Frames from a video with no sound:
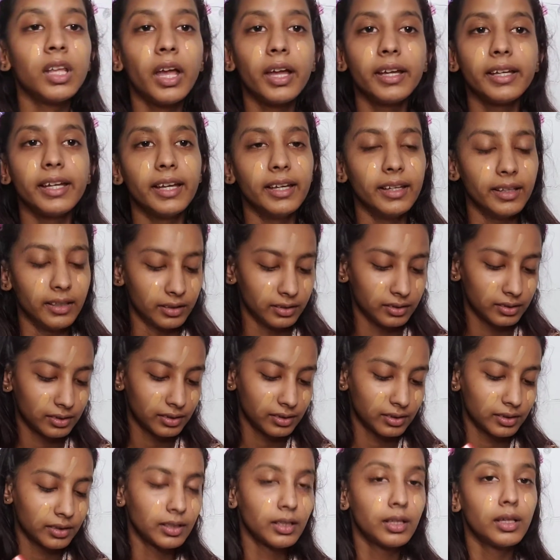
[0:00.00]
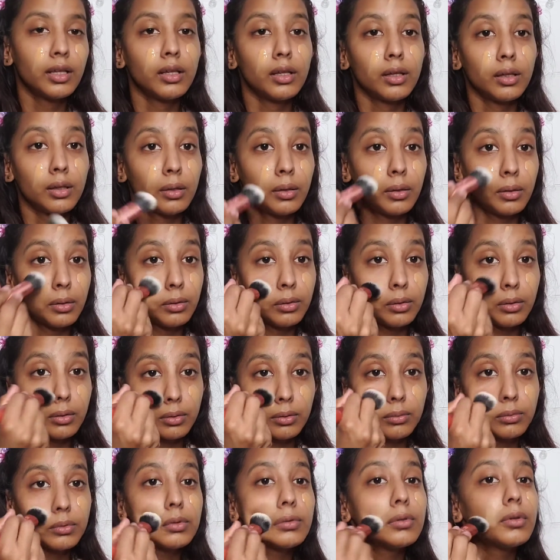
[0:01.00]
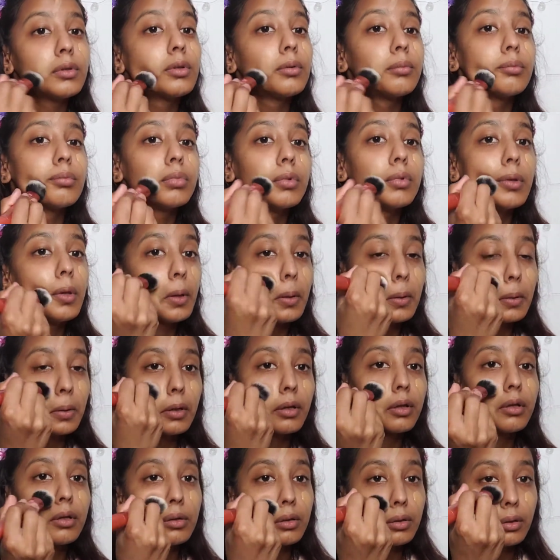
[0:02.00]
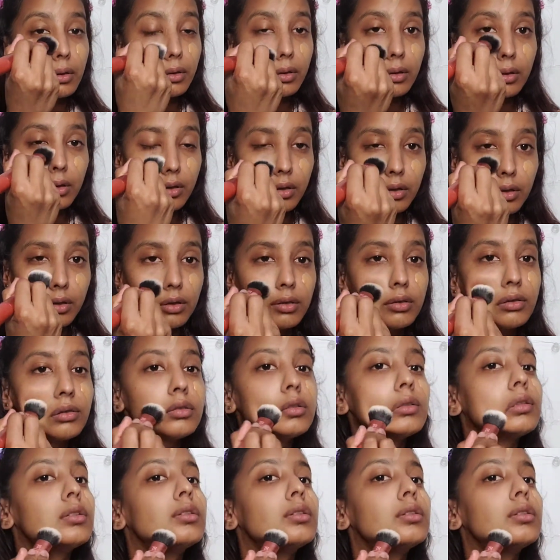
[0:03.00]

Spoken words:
Yeah, it is. So I'm just gonna blend it in.